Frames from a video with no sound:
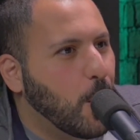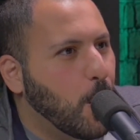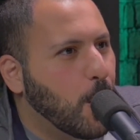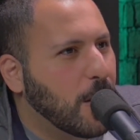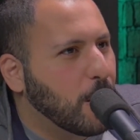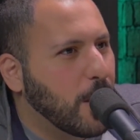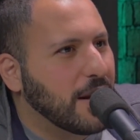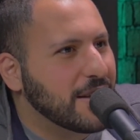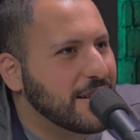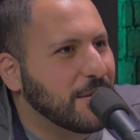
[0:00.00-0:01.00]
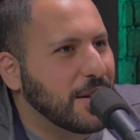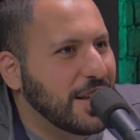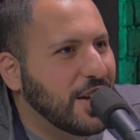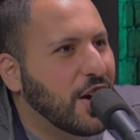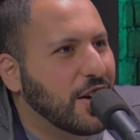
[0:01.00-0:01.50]
We're a relatively
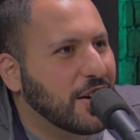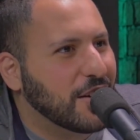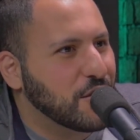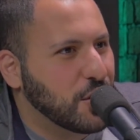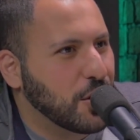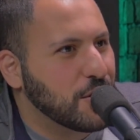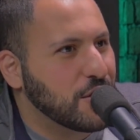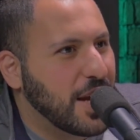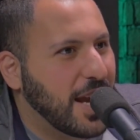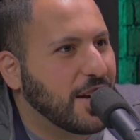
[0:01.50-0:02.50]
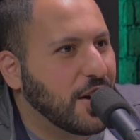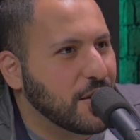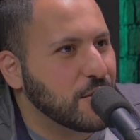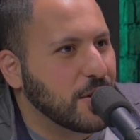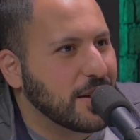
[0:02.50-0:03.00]
young church and
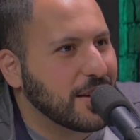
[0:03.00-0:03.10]
country.